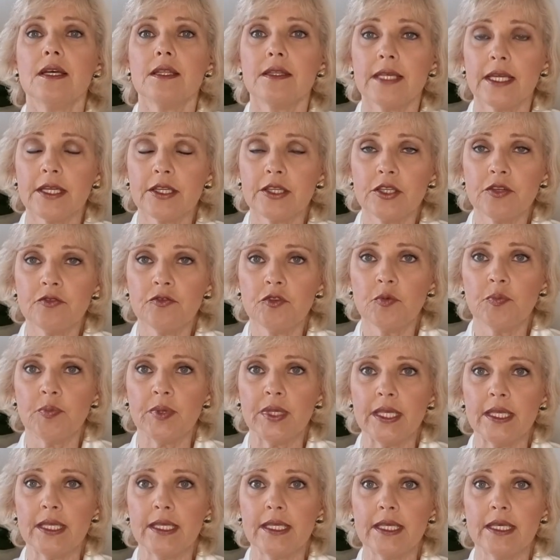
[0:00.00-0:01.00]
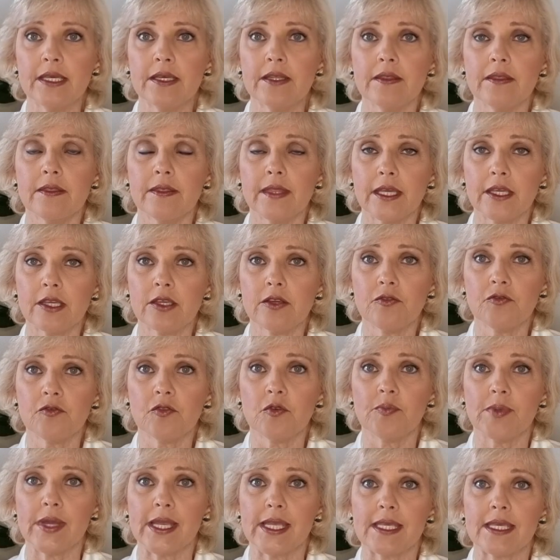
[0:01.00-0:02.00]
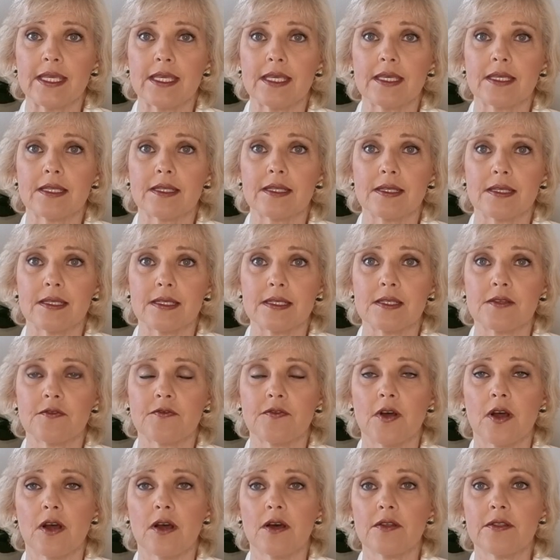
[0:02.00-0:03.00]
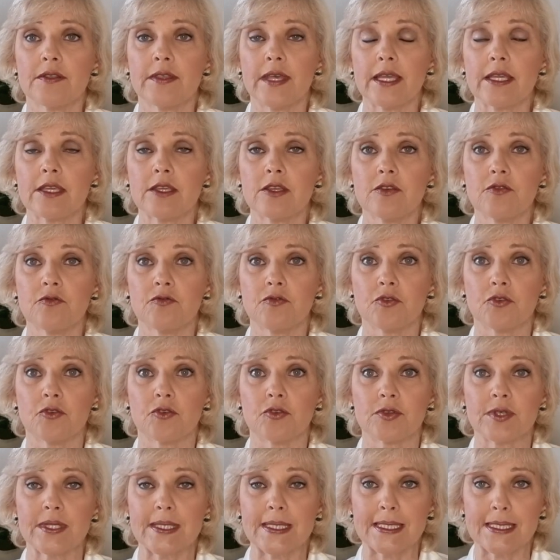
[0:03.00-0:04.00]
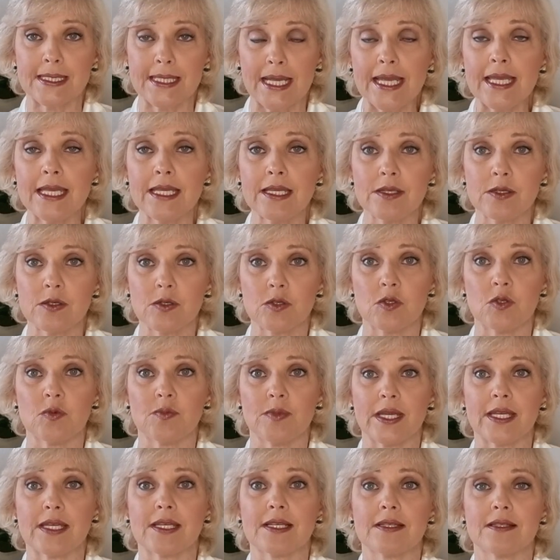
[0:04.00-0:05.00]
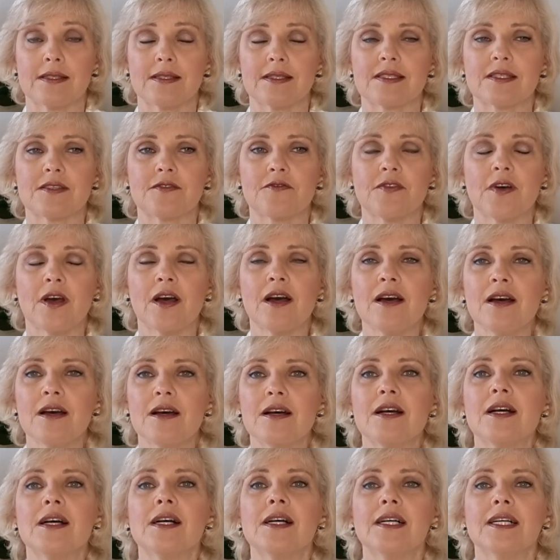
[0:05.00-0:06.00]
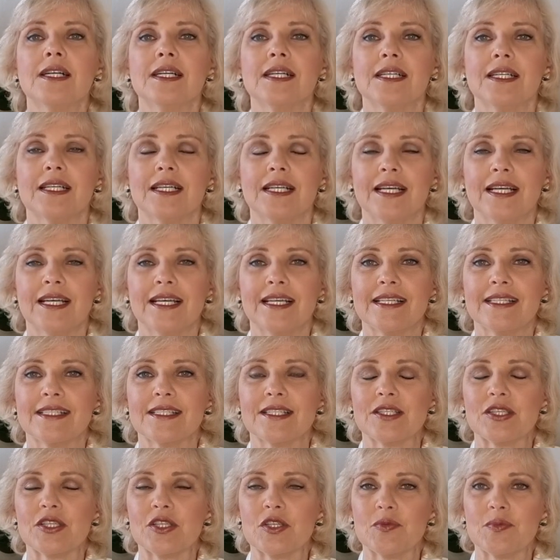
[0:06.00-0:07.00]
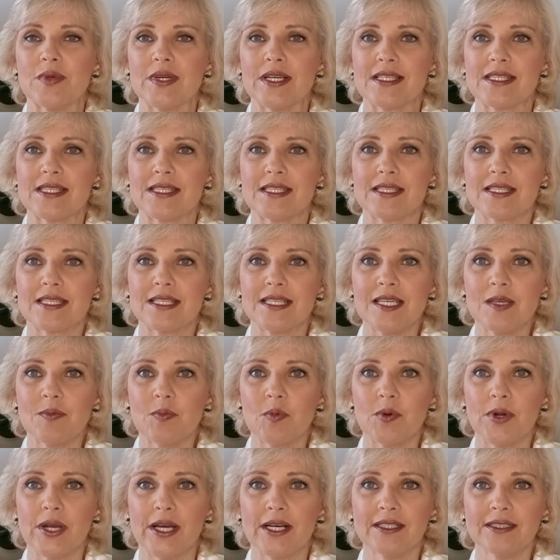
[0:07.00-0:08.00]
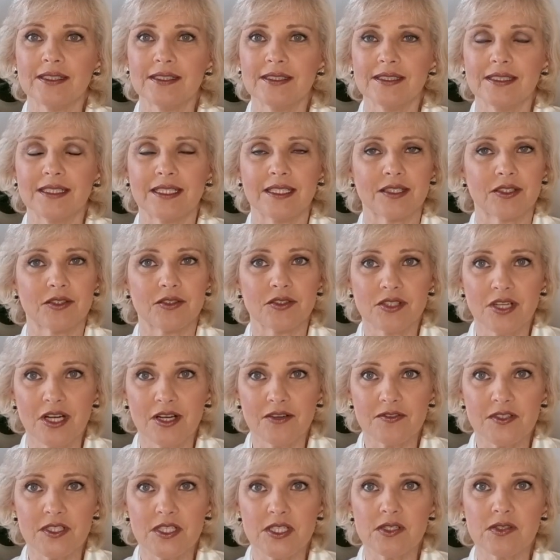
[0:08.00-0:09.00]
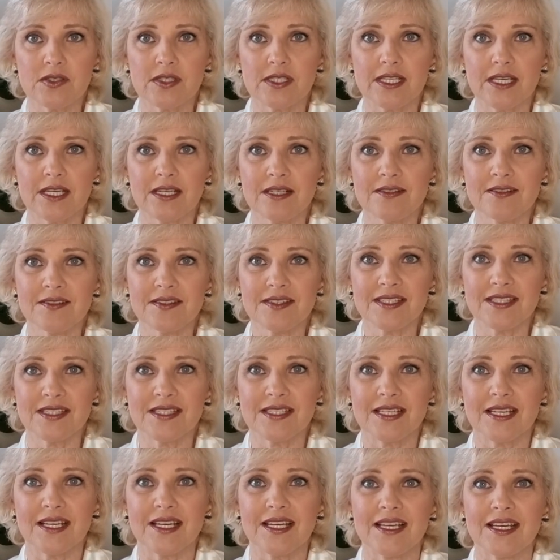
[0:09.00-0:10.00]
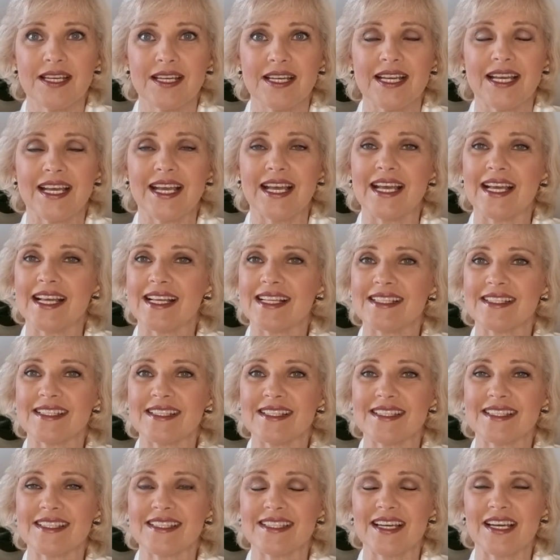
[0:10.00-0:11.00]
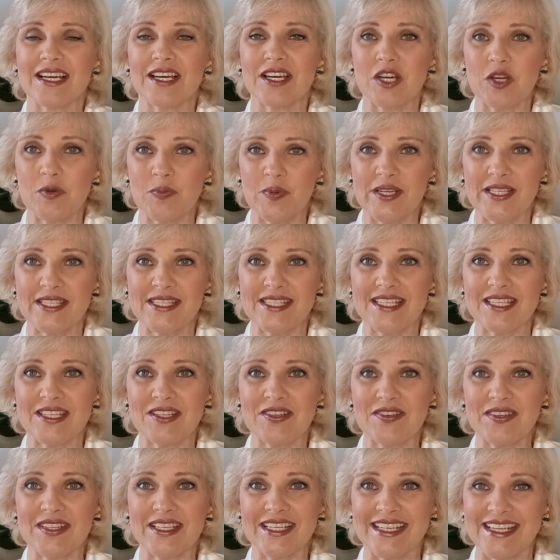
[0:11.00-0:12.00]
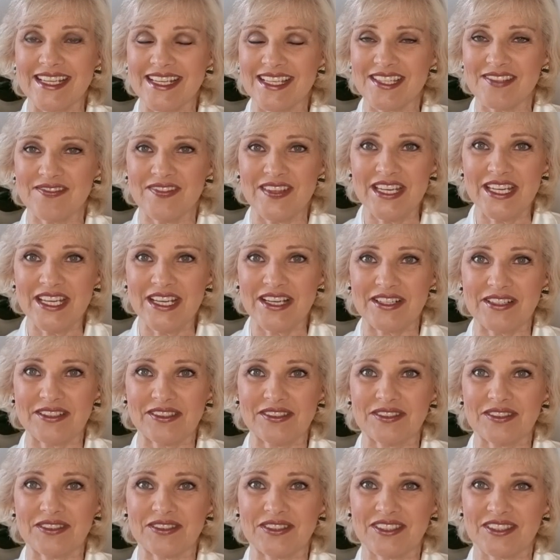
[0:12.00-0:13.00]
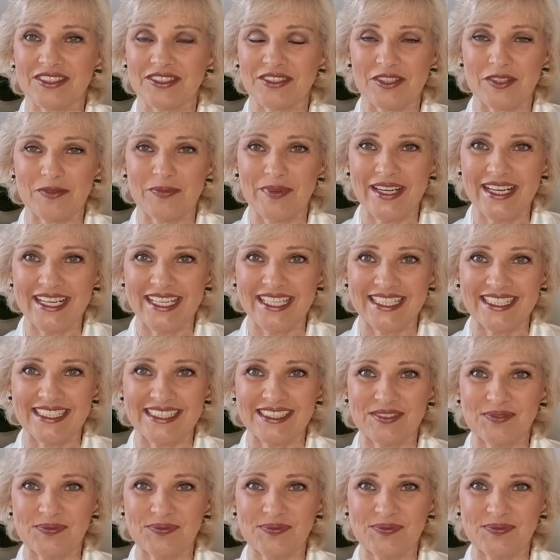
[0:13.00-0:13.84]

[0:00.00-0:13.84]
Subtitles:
Thank you for being here. Thank you for making it this far. Thank you for staying to make it this far. And you must keep well and look after yourselves. And I hope I see you in the next video. Goodbye.